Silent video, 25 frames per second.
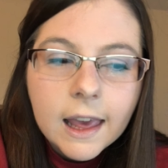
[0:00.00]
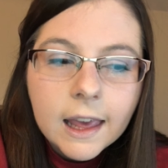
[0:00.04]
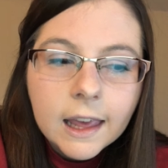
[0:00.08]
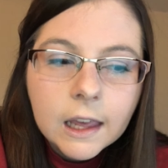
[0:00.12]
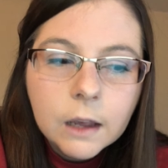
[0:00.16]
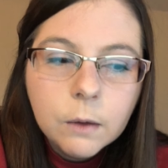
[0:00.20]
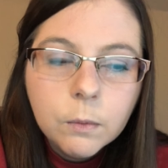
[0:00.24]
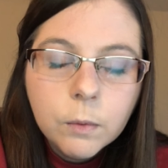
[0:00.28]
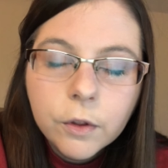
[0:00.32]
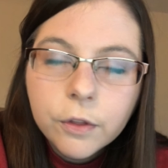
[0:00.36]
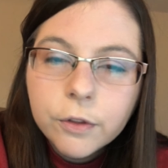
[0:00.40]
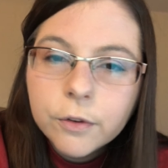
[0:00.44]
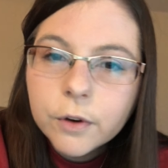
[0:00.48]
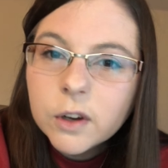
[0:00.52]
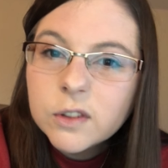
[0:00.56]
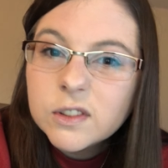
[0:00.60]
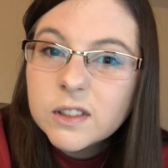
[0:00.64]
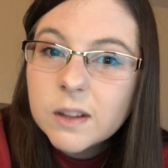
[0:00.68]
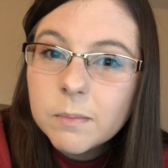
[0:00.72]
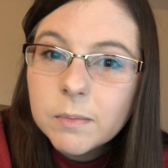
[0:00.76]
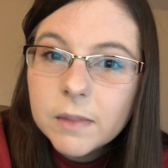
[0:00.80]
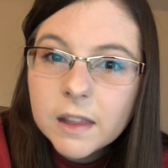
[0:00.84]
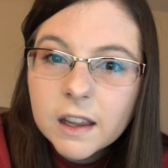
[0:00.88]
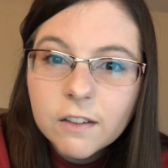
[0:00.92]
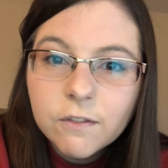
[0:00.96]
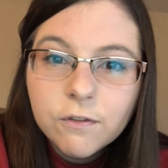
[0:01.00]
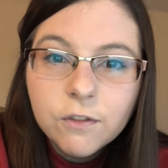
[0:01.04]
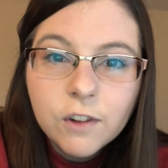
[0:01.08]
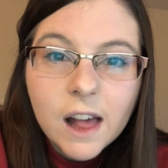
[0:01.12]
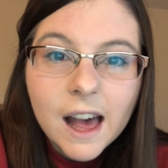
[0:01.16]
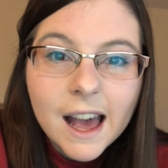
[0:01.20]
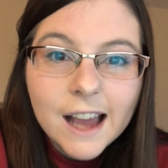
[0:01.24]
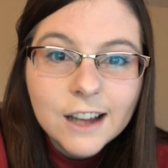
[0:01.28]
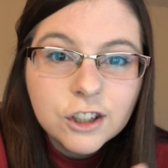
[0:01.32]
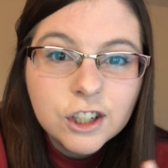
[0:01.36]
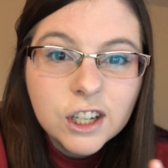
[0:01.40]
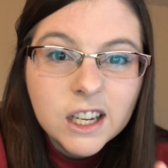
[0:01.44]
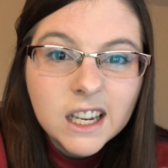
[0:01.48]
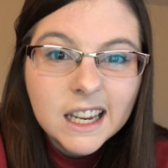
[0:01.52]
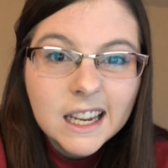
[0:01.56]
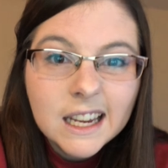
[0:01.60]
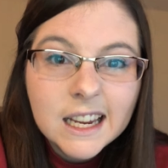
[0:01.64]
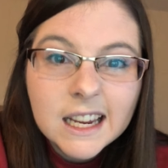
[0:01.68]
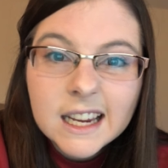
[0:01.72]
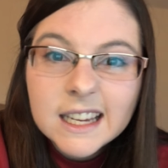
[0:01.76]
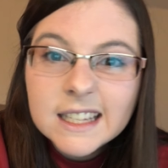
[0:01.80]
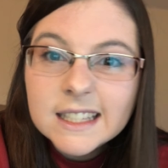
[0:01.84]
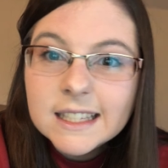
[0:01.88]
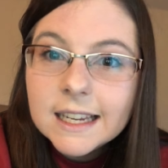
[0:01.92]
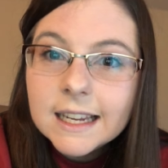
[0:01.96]
It will throw something flashy,
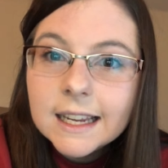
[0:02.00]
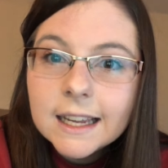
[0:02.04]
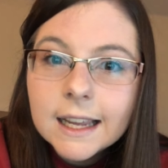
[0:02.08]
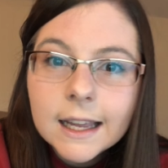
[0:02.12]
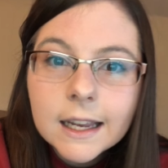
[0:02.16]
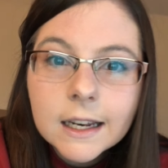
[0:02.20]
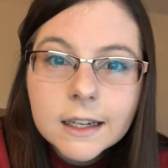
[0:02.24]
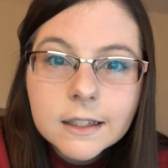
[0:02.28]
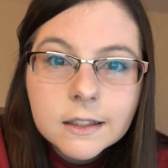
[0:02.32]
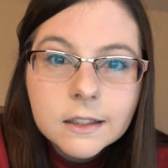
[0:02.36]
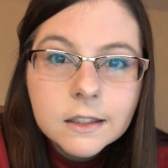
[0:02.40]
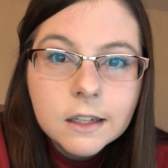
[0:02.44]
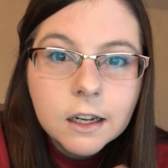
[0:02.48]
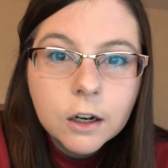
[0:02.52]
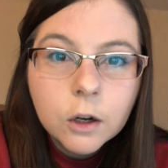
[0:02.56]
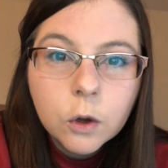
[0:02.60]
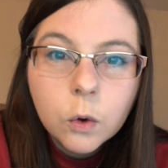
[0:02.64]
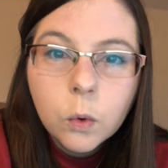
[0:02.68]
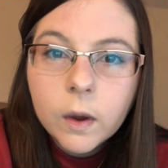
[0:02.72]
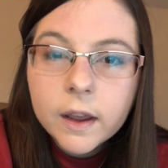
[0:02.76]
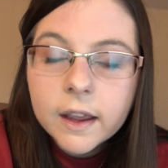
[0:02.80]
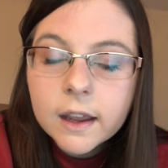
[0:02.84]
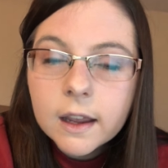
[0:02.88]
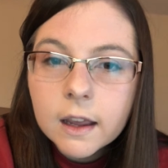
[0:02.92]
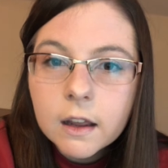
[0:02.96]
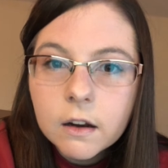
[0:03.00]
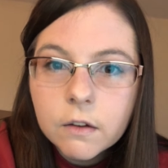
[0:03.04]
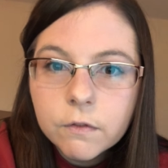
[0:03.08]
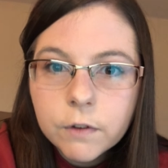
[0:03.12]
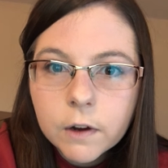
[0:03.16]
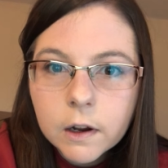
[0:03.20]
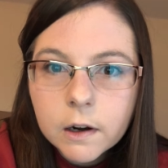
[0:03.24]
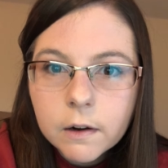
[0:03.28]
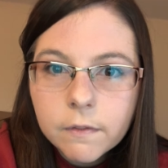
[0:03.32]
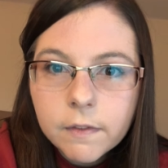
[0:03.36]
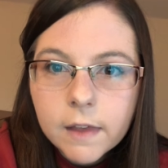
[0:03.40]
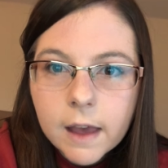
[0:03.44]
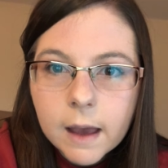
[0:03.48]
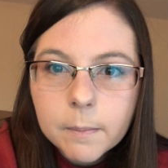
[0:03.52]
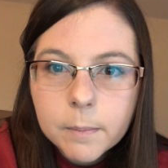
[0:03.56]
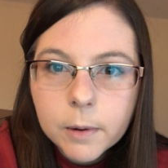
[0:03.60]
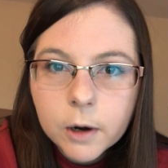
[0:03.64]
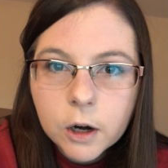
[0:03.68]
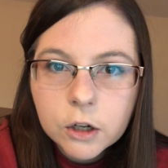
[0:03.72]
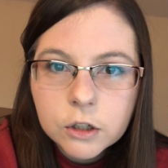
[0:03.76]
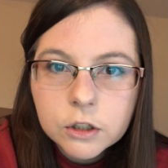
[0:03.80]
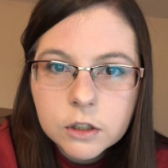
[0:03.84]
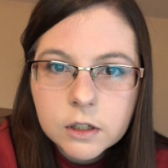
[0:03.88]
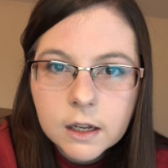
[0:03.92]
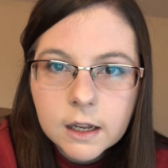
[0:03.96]
easy, instant, quick in front of that
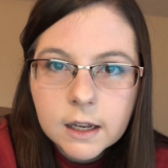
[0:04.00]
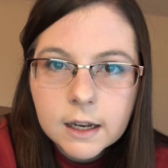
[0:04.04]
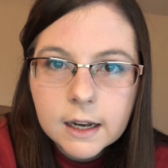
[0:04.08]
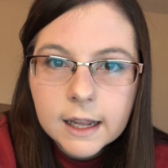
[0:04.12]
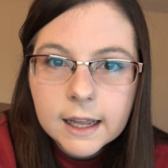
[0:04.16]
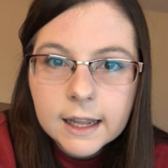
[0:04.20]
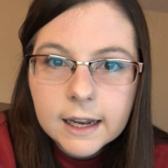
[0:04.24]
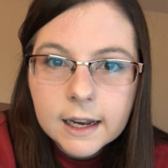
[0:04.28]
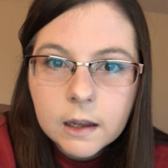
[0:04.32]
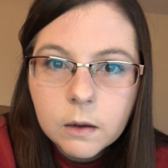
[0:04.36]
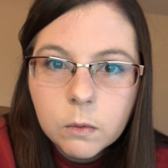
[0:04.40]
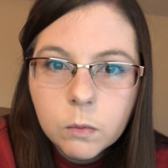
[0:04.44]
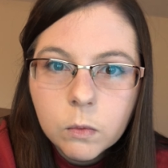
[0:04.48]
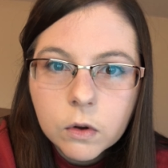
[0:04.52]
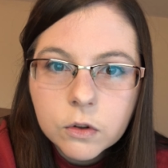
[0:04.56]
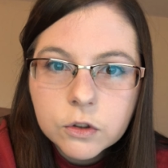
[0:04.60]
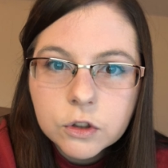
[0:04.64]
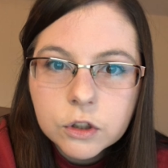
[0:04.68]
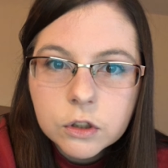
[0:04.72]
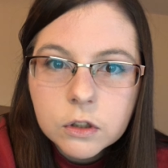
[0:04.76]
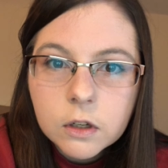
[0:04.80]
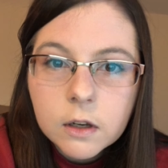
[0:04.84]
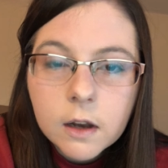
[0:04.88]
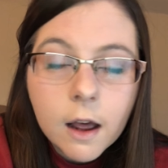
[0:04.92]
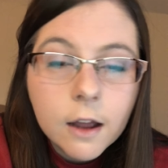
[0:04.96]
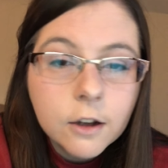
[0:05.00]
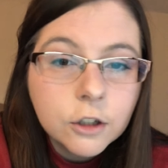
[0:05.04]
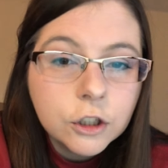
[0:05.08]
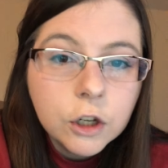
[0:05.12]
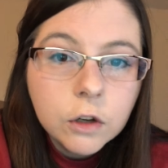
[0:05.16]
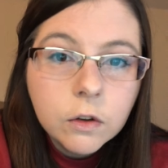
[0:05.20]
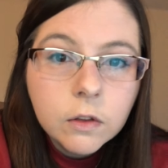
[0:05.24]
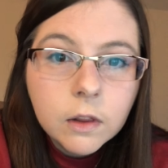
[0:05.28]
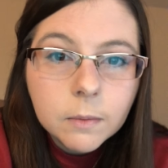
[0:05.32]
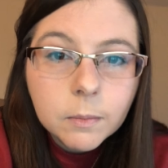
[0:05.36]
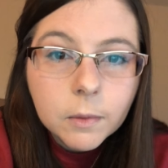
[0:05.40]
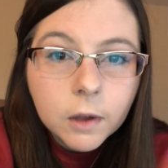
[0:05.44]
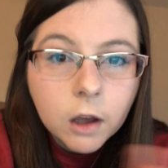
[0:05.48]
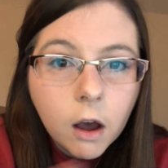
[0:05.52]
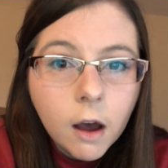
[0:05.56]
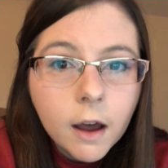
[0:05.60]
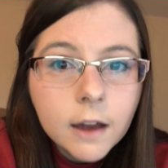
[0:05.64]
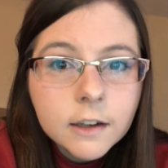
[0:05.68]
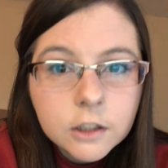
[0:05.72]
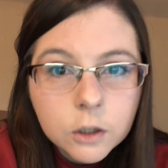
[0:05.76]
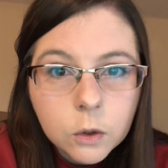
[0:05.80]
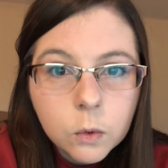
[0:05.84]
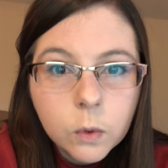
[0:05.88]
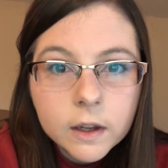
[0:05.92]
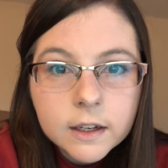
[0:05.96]
person and it will not show them the
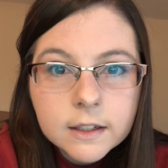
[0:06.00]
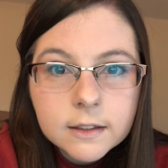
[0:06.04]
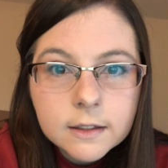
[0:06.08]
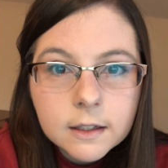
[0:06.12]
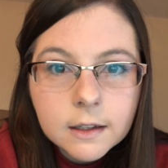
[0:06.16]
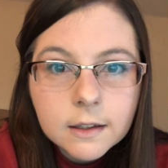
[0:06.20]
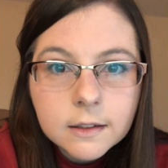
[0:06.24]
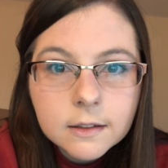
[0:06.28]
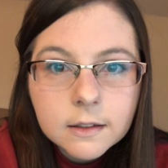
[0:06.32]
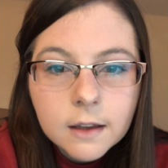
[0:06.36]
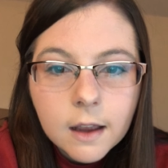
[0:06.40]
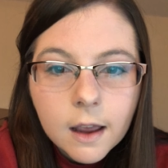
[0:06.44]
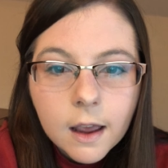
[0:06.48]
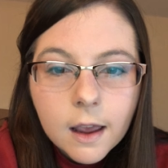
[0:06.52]
consequences,